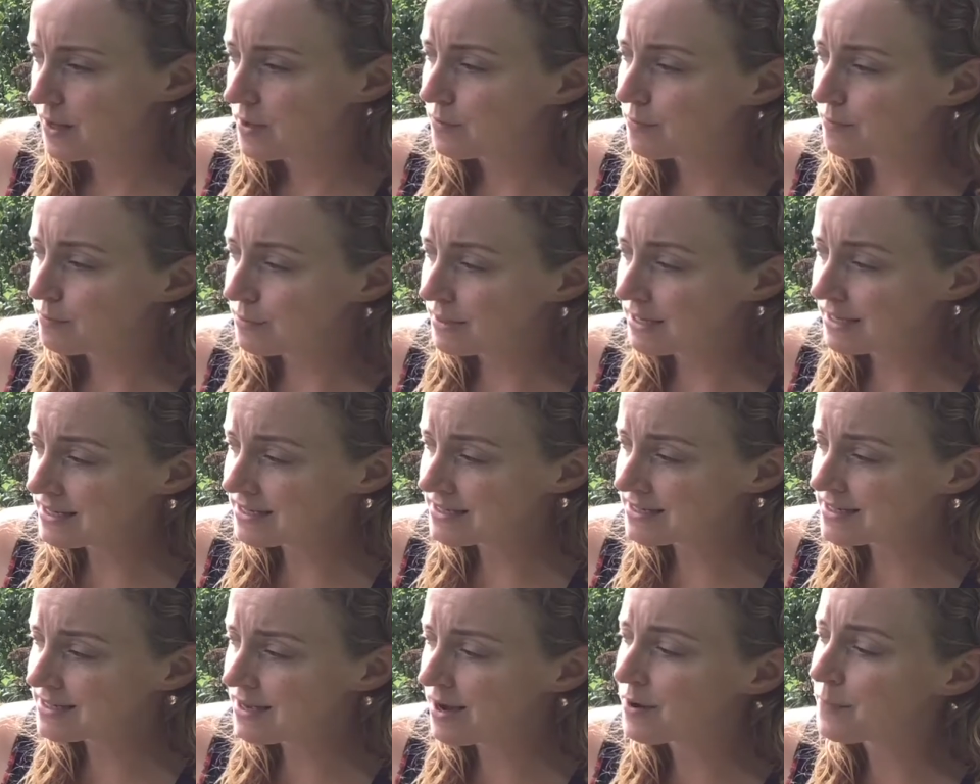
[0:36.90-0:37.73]

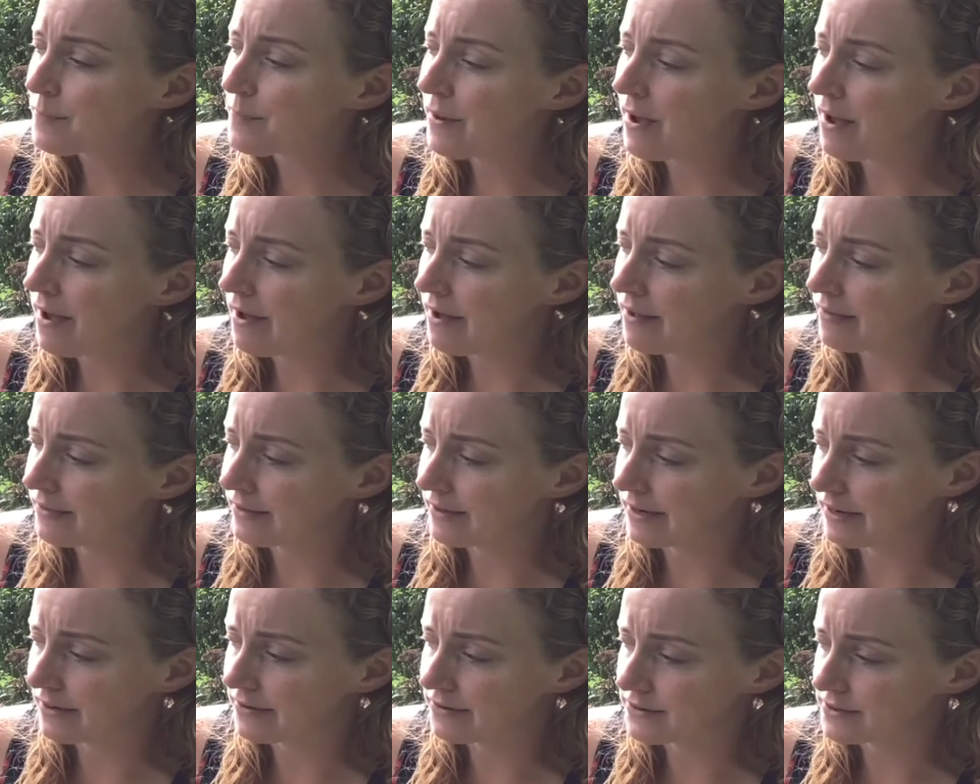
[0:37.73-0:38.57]
Bees are
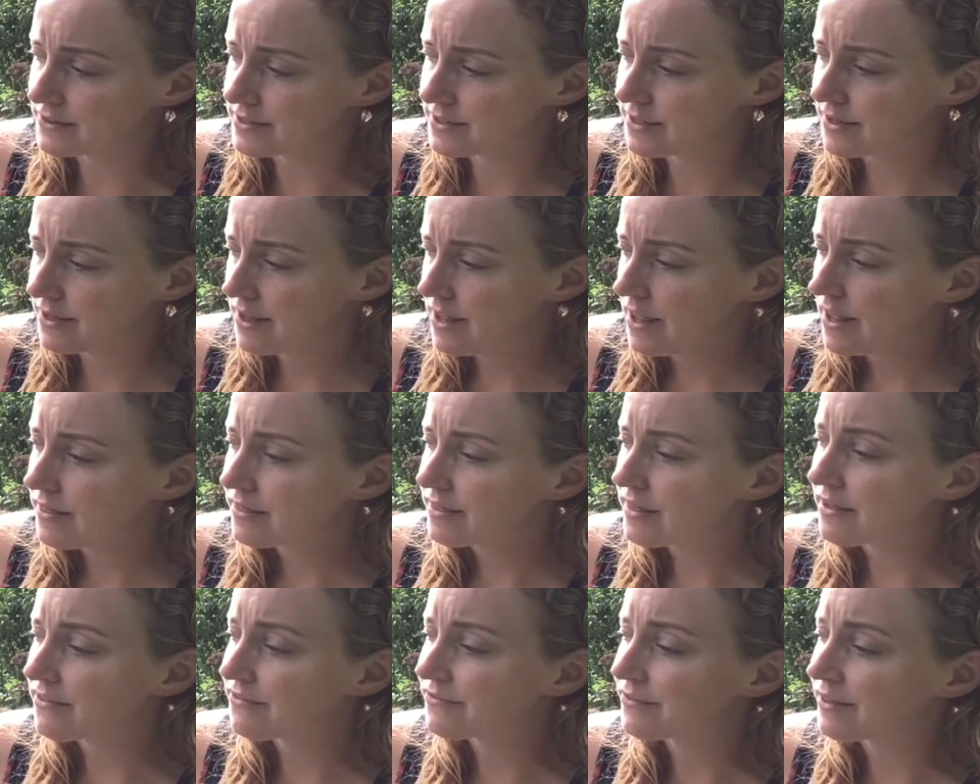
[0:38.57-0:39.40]
pollinators.
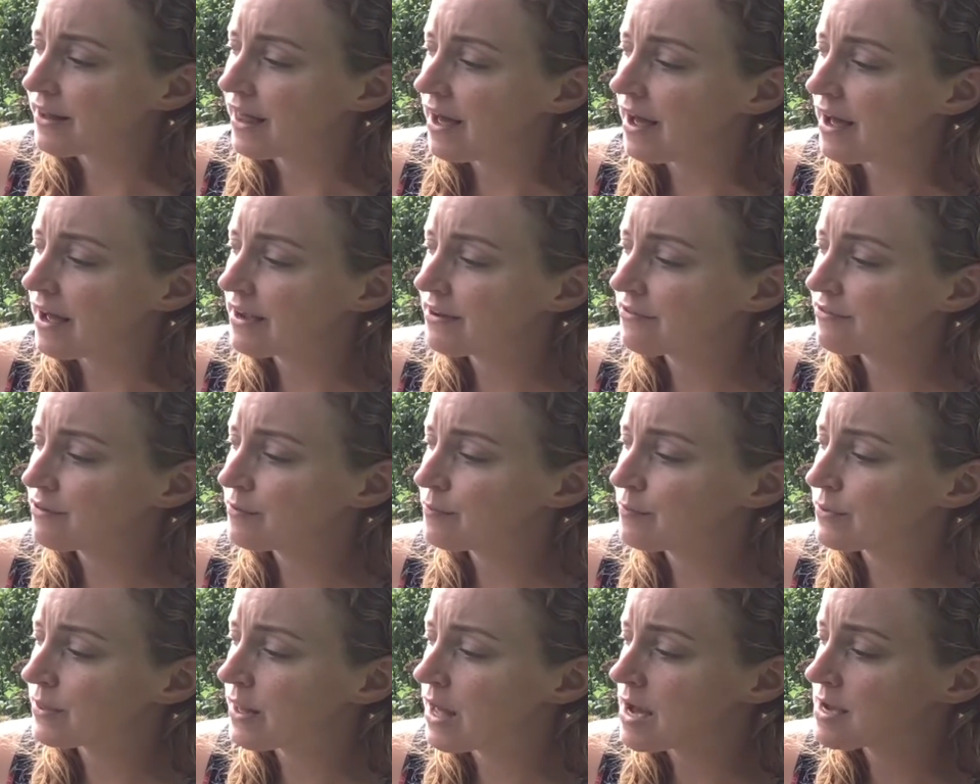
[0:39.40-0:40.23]
They fly
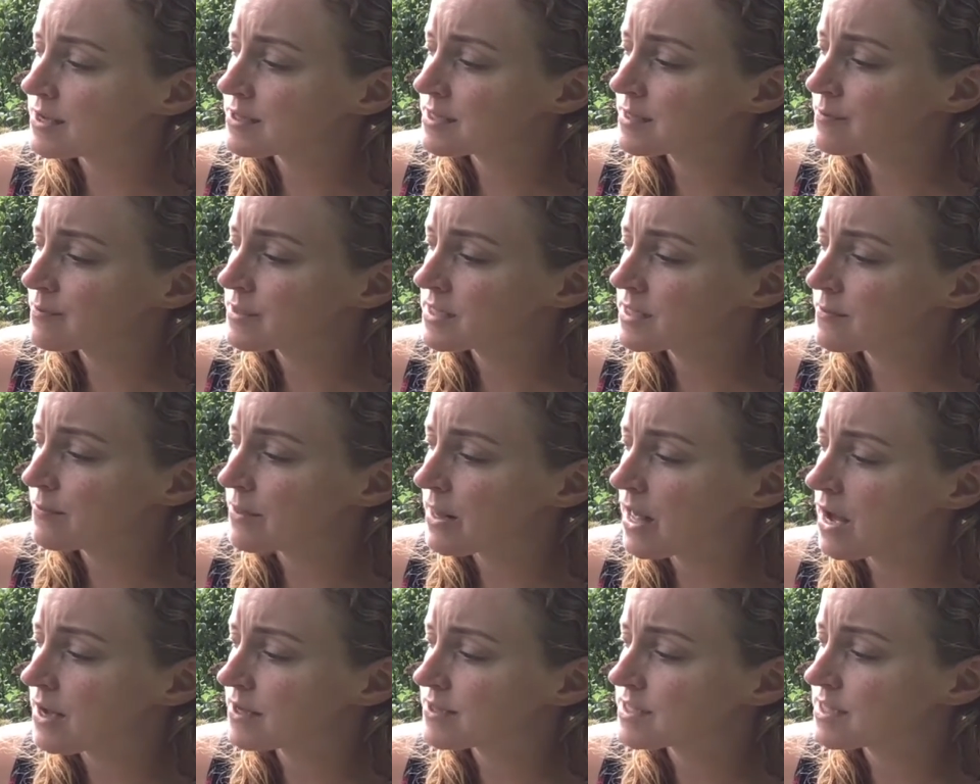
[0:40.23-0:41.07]
from blossom to
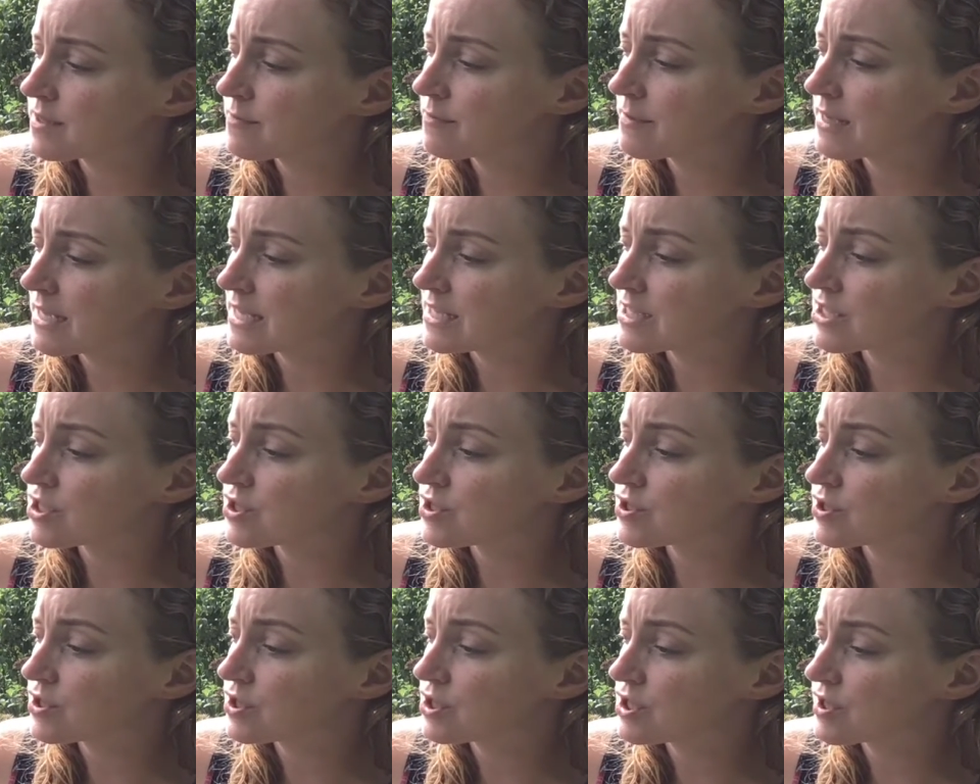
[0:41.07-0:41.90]
blossom in
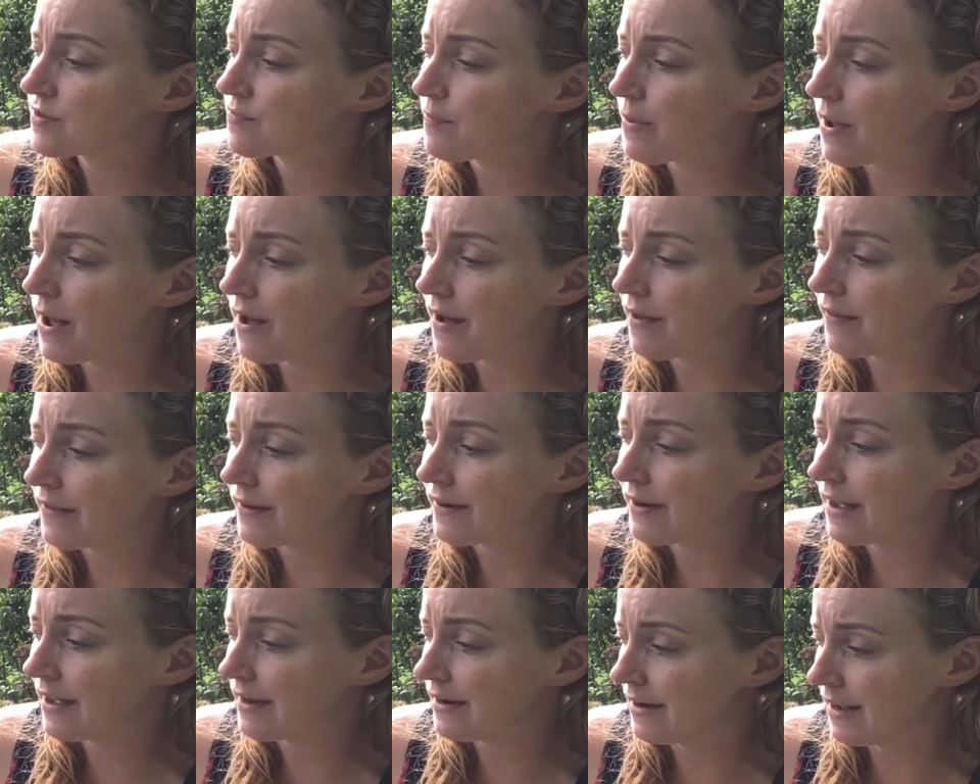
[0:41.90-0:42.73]
search of pollen
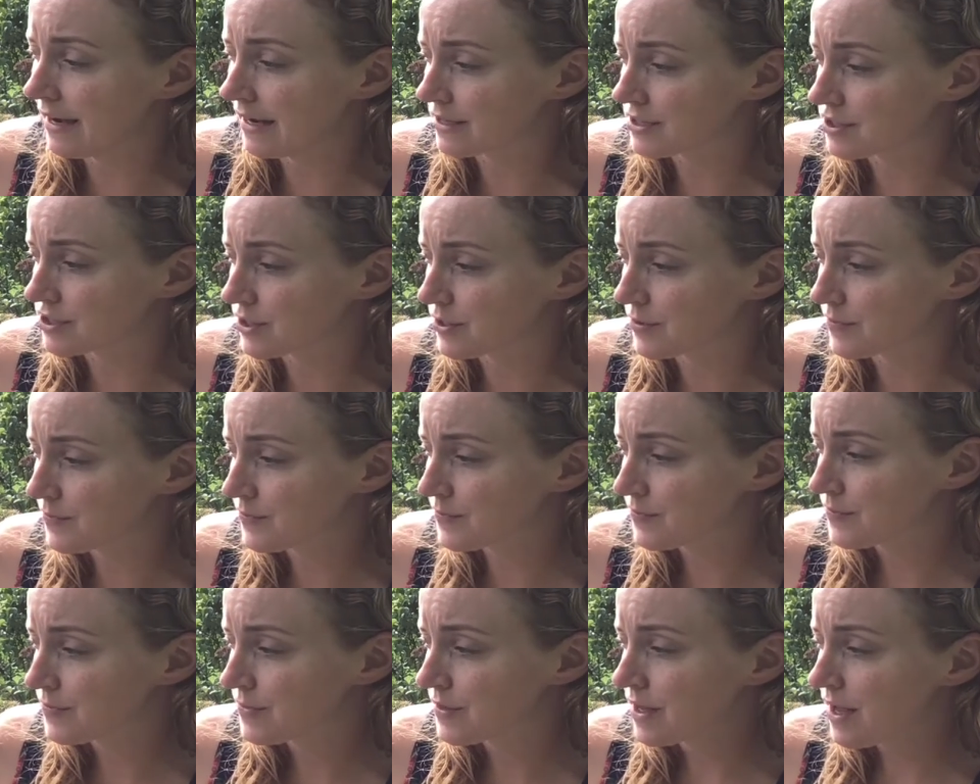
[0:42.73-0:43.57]
and nectar.
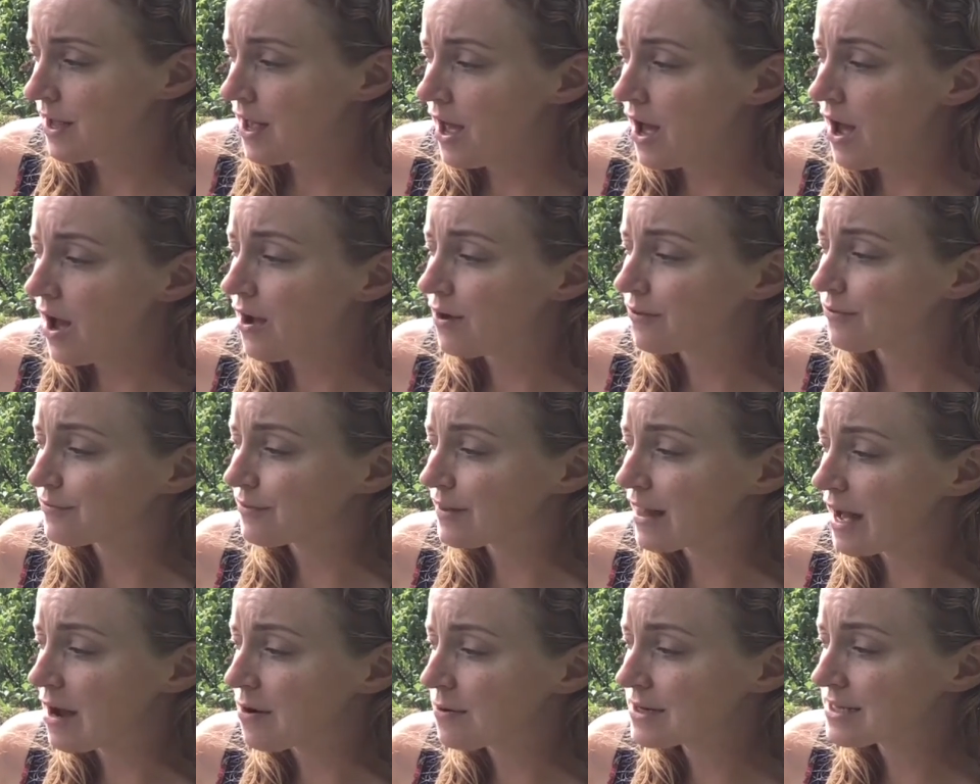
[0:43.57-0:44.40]
A
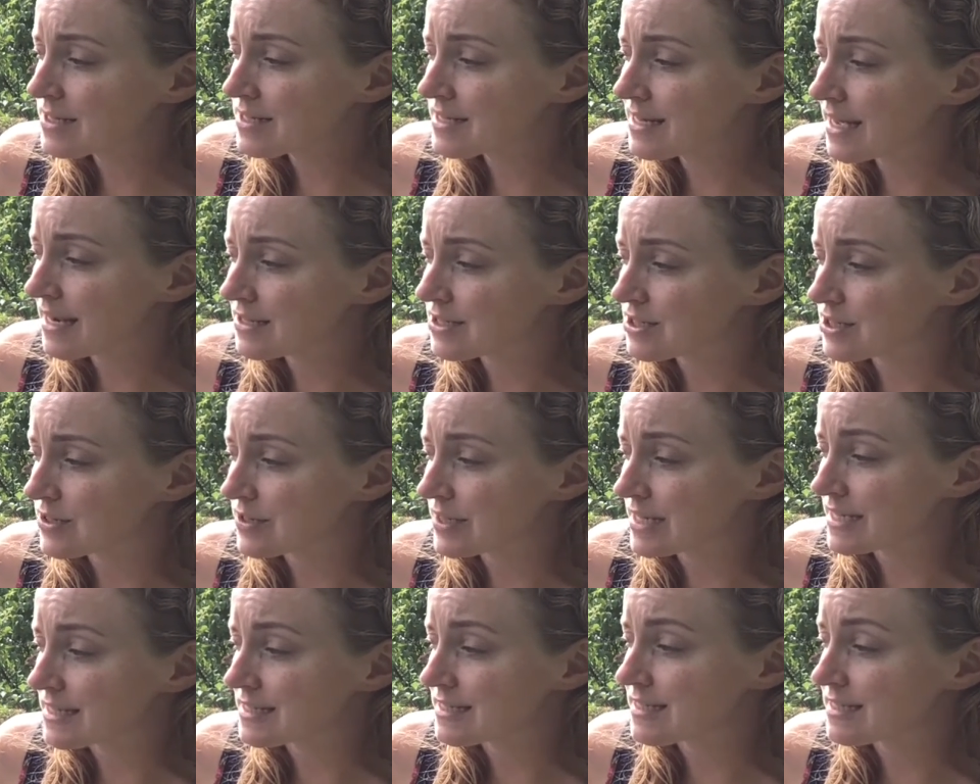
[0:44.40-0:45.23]
flower's nectar
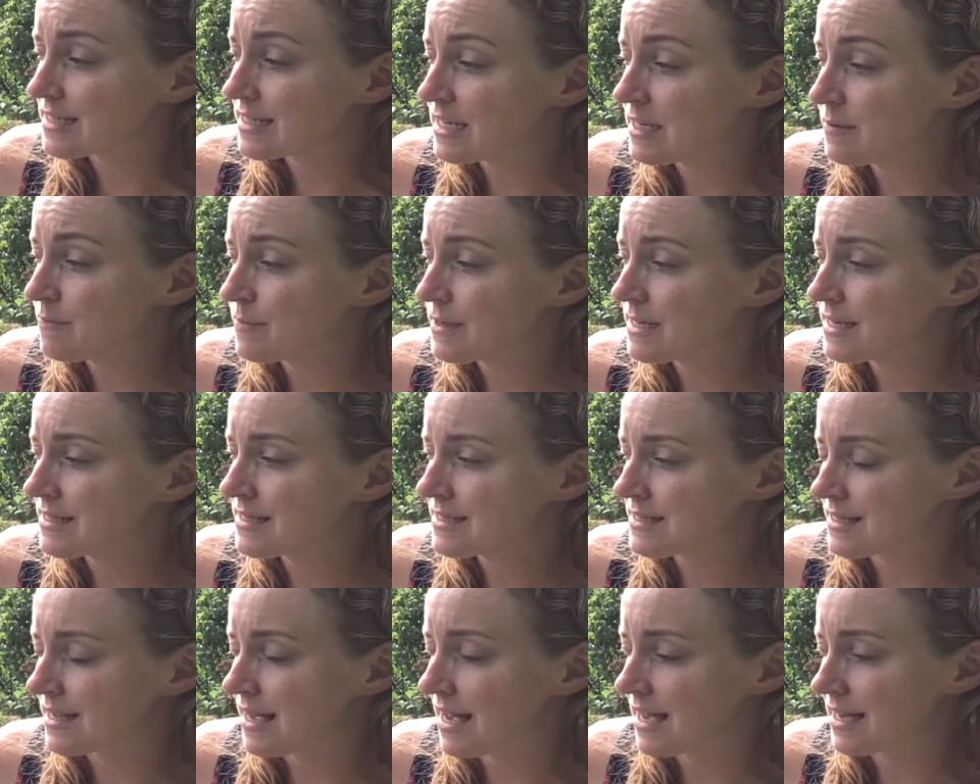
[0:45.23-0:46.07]
is deep
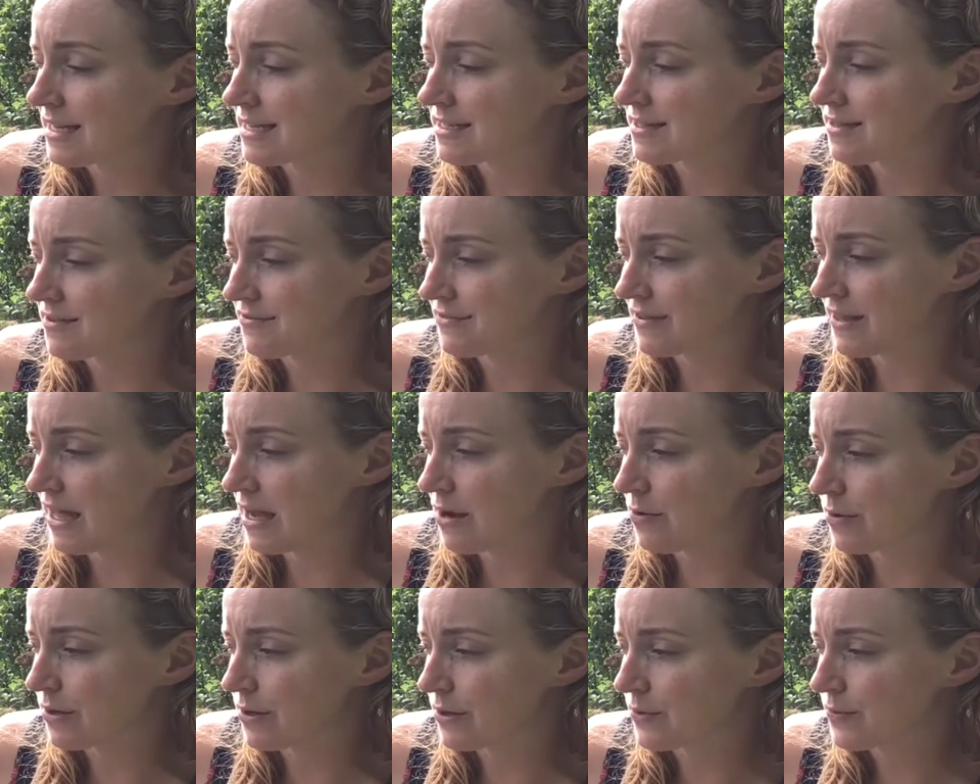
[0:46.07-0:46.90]
inside the
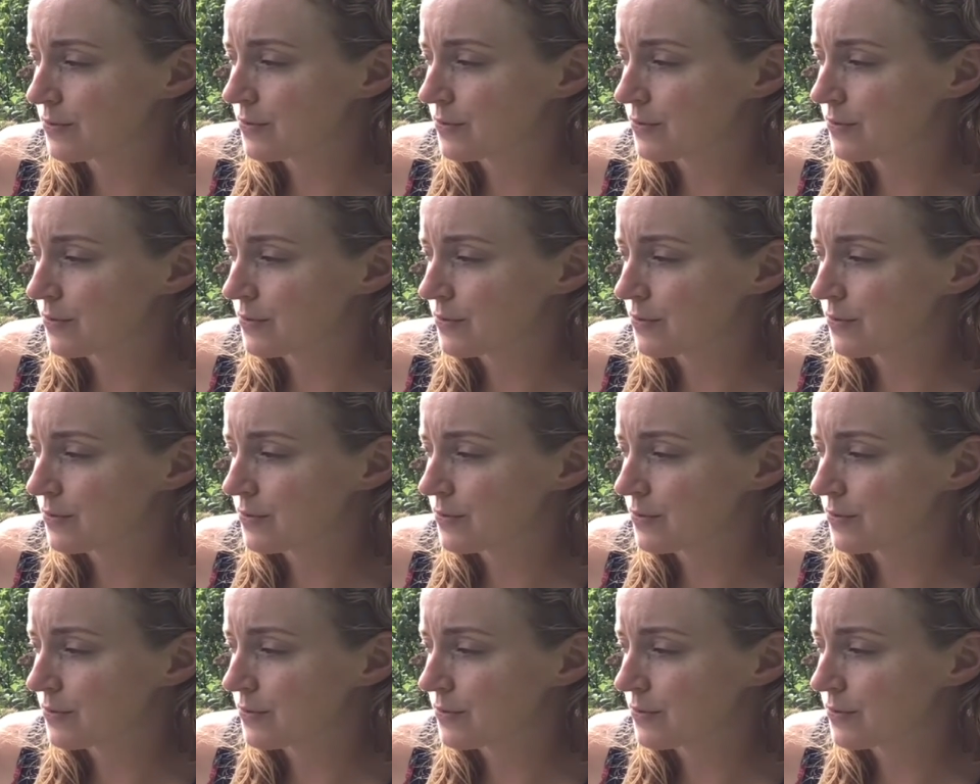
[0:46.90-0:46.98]
flower.